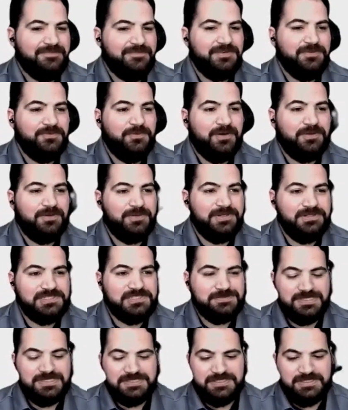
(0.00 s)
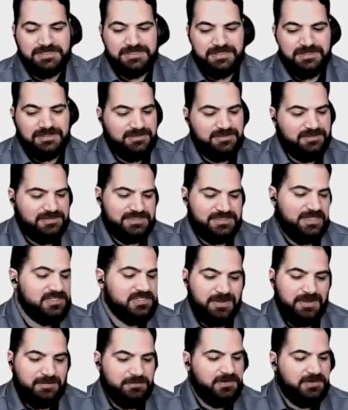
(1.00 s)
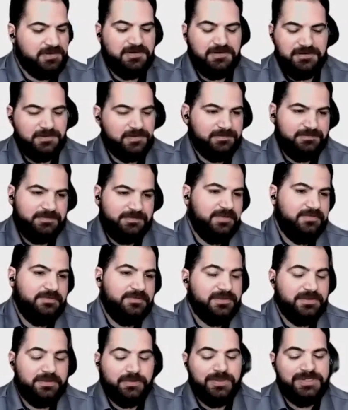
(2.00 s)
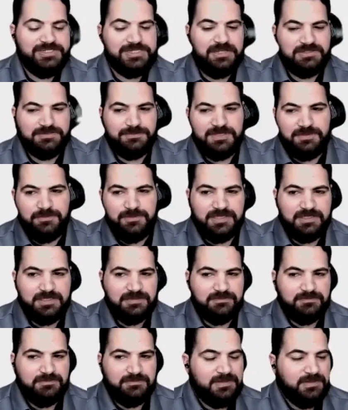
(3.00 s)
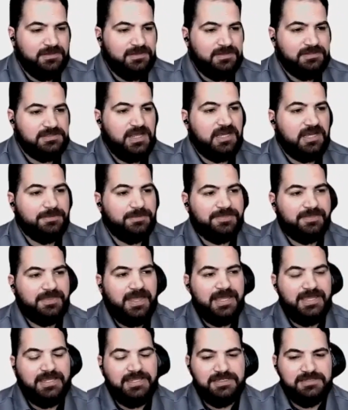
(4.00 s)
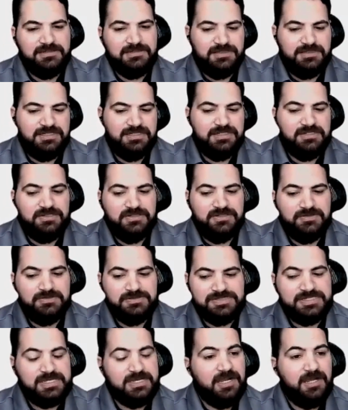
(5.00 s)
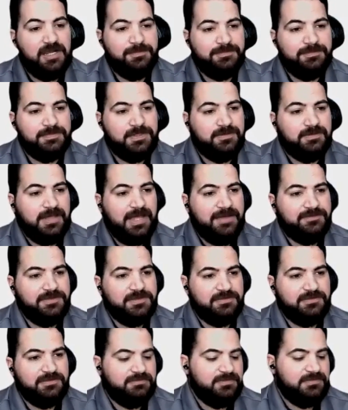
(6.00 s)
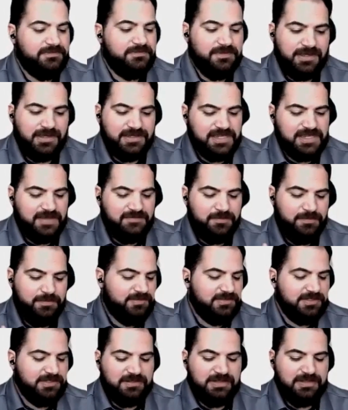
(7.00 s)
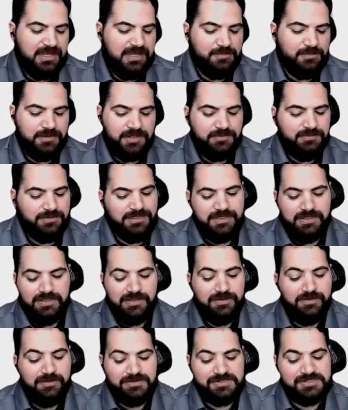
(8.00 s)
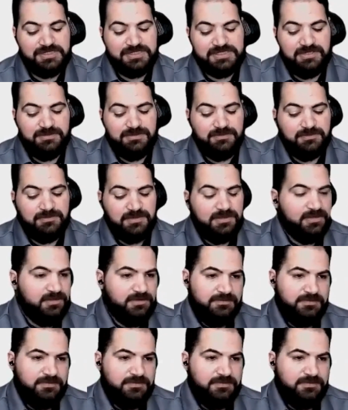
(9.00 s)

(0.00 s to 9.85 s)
if you want, when you speak to a sales member, or even you can reach out to me, we can talk about that and getting you set up, you know, if you guys have a built out library or any other system,